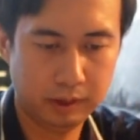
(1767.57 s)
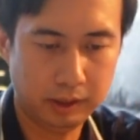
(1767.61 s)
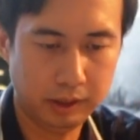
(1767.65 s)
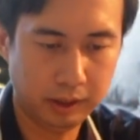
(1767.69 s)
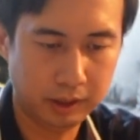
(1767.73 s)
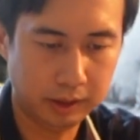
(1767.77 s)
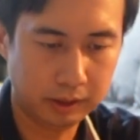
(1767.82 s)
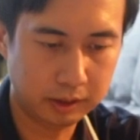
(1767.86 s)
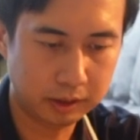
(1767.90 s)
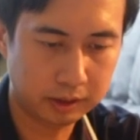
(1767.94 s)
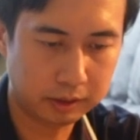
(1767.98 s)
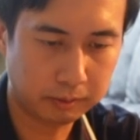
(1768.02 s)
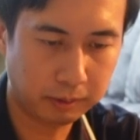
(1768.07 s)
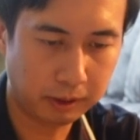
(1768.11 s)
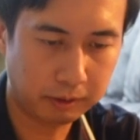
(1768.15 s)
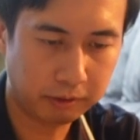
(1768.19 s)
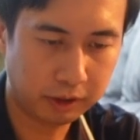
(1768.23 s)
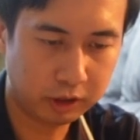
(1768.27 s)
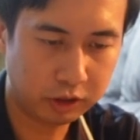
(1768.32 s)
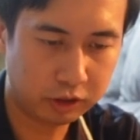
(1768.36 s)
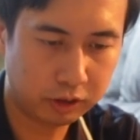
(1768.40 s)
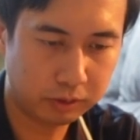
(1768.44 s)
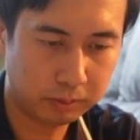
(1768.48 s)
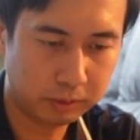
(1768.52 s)
And these are my
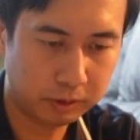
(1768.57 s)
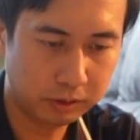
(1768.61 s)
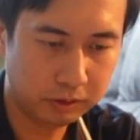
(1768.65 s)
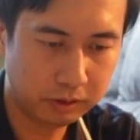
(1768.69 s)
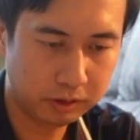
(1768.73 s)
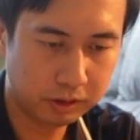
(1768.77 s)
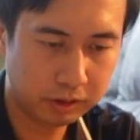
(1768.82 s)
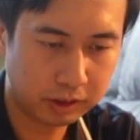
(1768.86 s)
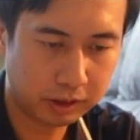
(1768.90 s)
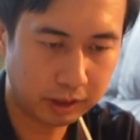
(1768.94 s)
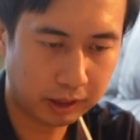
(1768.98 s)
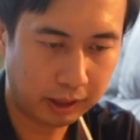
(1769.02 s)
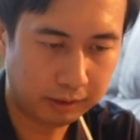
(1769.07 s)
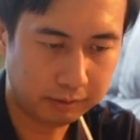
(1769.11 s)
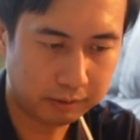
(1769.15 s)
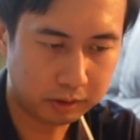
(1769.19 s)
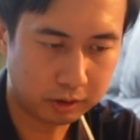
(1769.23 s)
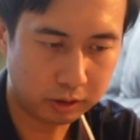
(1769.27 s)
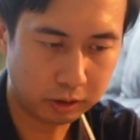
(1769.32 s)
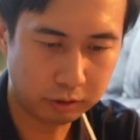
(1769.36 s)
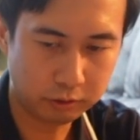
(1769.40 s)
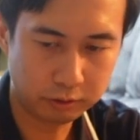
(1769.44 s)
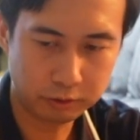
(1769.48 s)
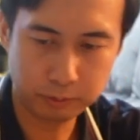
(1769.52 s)
vegetables. Gotta have the
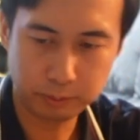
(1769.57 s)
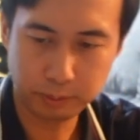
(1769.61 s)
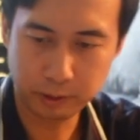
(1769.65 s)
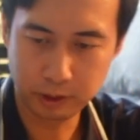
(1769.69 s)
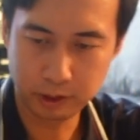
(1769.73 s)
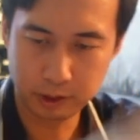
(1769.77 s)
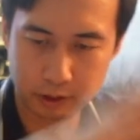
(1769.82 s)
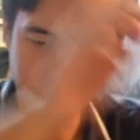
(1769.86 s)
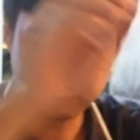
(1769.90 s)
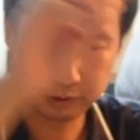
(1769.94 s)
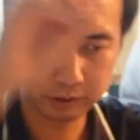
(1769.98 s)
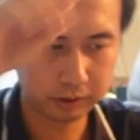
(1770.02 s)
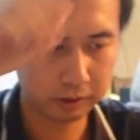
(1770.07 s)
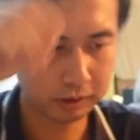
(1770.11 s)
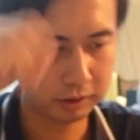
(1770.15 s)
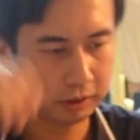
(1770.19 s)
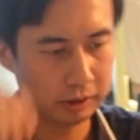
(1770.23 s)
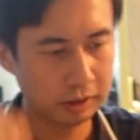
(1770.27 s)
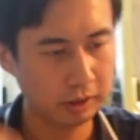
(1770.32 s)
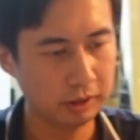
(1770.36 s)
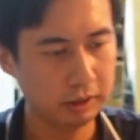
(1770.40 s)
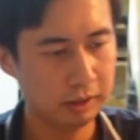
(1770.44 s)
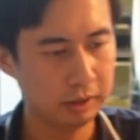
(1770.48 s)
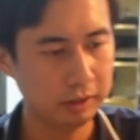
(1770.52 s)
tofu puffs,
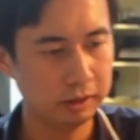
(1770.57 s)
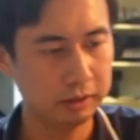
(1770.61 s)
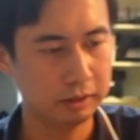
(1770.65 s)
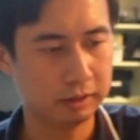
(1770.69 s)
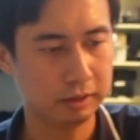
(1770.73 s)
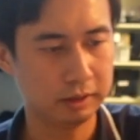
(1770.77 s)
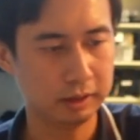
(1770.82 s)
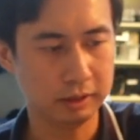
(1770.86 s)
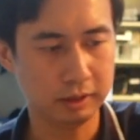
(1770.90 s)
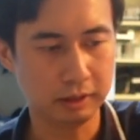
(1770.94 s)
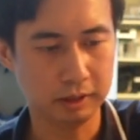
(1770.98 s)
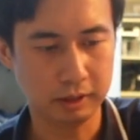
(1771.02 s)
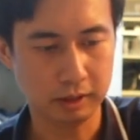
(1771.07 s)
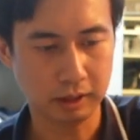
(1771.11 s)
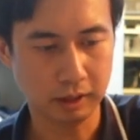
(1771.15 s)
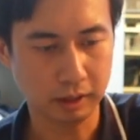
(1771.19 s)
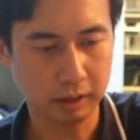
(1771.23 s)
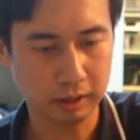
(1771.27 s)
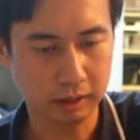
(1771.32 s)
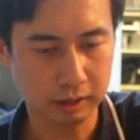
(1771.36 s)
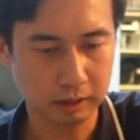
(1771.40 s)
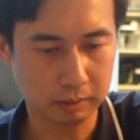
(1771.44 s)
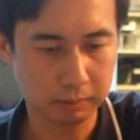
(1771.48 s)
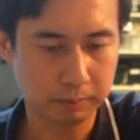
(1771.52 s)
the
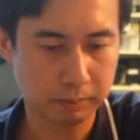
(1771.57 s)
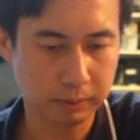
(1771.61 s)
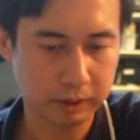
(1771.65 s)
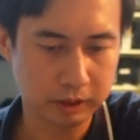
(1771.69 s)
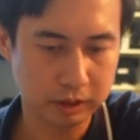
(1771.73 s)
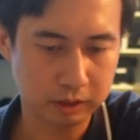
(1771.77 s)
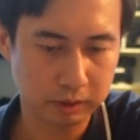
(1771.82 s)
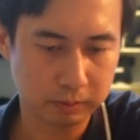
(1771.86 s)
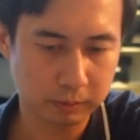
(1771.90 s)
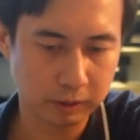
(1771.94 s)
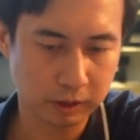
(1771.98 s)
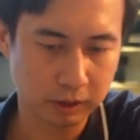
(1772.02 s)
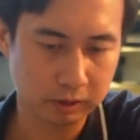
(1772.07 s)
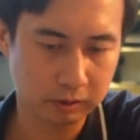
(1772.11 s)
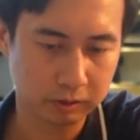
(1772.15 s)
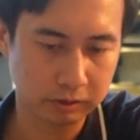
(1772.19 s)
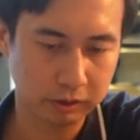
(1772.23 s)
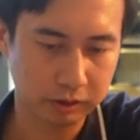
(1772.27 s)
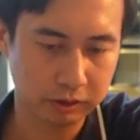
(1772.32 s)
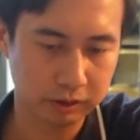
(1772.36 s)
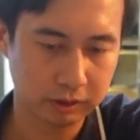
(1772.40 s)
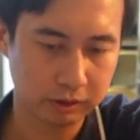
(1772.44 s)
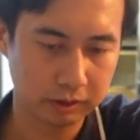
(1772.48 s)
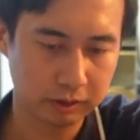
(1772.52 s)
bean
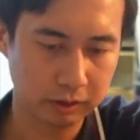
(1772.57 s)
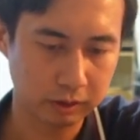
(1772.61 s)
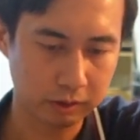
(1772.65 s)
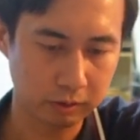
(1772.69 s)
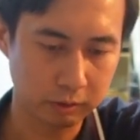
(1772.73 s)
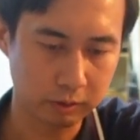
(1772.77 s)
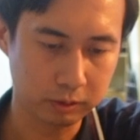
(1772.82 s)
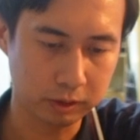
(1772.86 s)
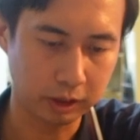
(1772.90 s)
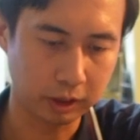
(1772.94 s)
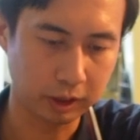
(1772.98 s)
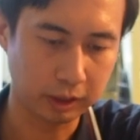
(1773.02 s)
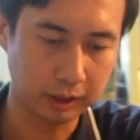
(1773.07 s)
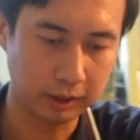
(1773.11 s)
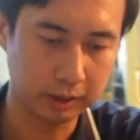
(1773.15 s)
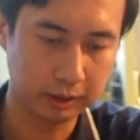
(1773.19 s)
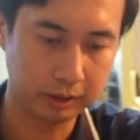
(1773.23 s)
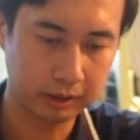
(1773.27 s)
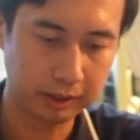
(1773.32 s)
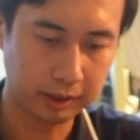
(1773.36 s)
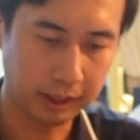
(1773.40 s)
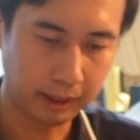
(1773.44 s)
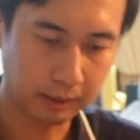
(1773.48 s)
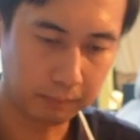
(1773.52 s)
sprouts, udon,
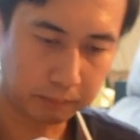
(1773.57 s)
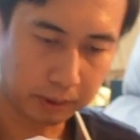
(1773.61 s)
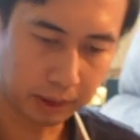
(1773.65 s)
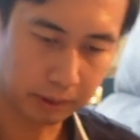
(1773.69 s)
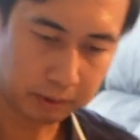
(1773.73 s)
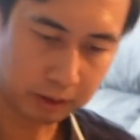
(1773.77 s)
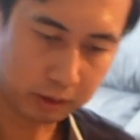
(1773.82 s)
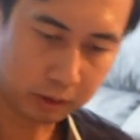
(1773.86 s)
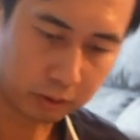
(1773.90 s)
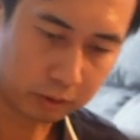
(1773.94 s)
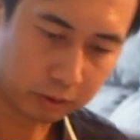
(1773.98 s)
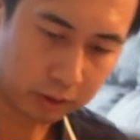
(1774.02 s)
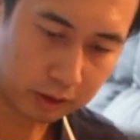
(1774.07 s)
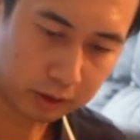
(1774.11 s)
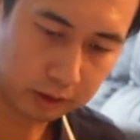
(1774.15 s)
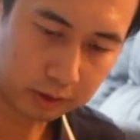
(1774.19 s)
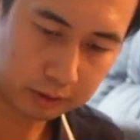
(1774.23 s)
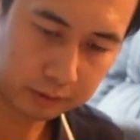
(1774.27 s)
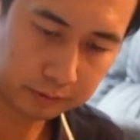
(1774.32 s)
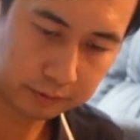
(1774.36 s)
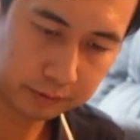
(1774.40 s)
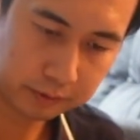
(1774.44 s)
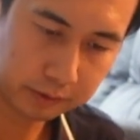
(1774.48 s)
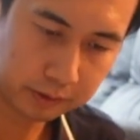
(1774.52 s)
and baby corn.
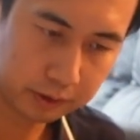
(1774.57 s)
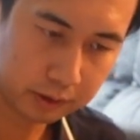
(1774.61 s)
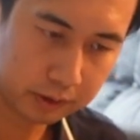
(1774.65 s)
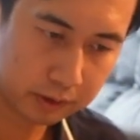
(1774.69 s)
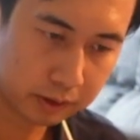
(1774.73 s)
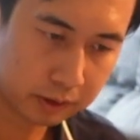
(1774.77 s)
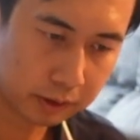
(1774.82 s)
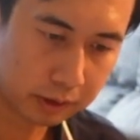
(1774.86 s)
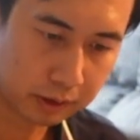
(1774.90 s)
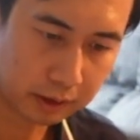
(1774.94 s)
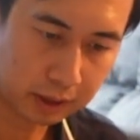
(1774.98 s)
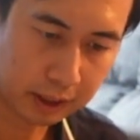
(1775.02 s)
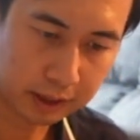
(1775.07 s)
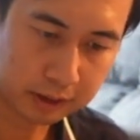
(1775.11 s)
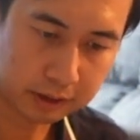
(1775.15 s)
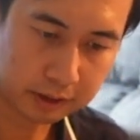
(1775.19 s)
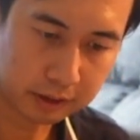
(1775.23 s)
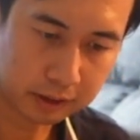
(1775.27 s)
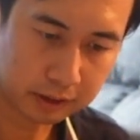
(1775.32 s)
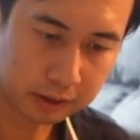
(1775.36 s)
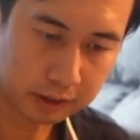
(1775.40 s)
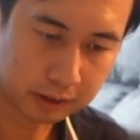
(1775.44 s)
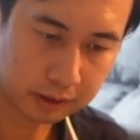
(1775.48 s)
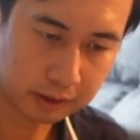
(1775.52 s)
It's
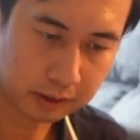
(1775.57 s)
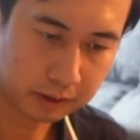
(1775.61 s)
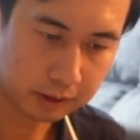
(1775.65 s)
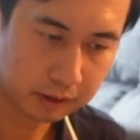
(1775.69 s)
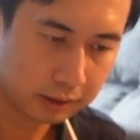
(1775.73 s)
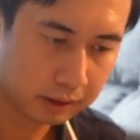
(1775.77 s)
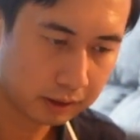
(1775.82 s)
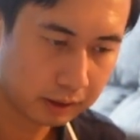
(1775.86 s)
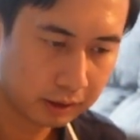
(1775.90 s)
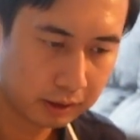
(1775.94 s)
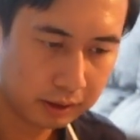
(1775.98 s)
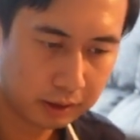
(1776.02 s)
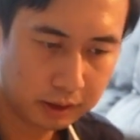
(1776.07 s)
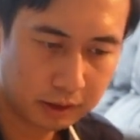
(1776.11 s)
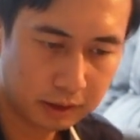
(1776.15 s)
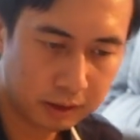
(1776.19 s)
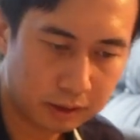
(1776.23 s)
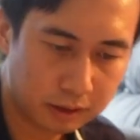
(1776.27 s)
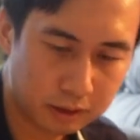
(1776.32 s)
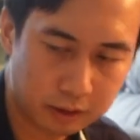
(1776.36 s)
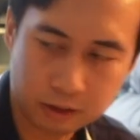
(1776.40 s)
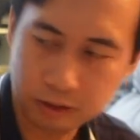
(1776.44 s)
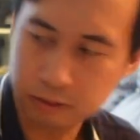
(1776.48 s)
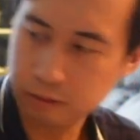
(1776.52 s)
classic.
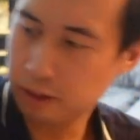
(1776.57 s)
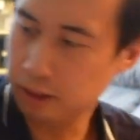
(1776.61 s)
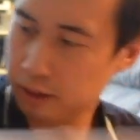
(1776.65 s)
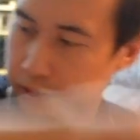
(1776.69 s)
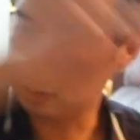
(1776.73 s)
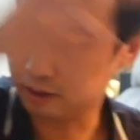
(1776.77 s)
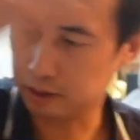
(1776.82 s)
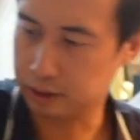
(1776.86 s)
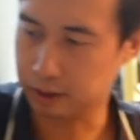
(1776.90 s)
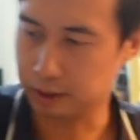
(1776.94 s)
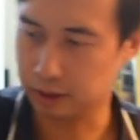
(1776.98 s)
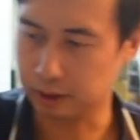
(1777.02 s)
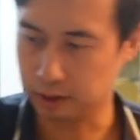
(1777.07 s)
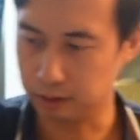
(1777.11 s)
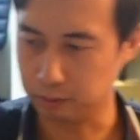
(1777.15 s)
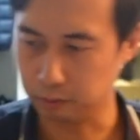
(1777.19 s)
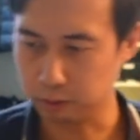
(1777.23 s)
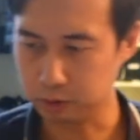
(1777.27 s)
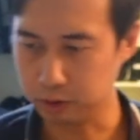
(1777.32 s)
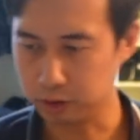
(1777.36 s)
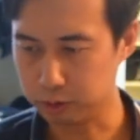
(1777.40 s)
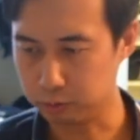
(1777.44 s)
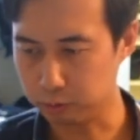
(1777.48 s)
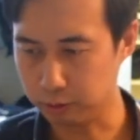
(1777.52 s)
Alright, and
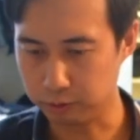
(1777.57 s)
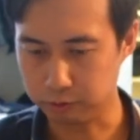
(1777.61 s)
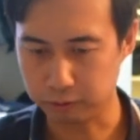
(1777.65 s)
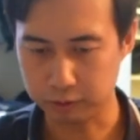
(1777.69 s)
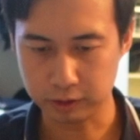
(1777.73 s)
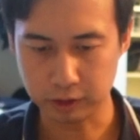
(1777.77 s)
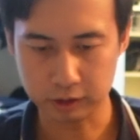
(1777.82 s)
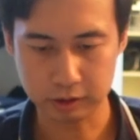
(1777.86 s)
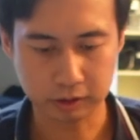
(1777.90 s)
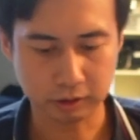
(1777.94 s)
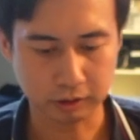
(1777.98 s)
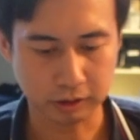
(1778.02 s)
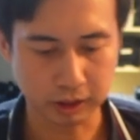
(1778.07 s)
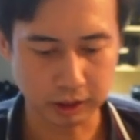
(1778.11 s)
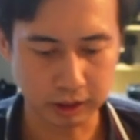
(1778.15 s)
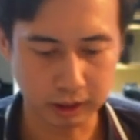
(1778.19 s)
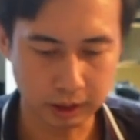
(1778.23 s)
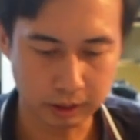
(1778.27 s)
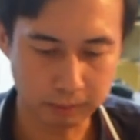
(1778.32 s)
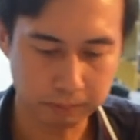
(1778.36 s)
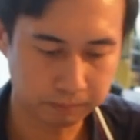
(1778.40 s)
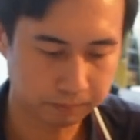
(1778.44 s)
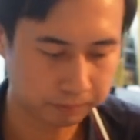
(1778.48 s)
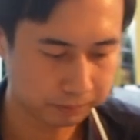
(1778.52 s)
we'll just wait for this to heat
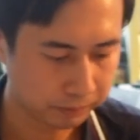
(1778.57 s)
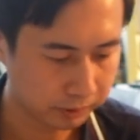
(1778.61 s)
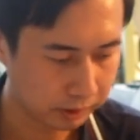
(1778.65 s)
up.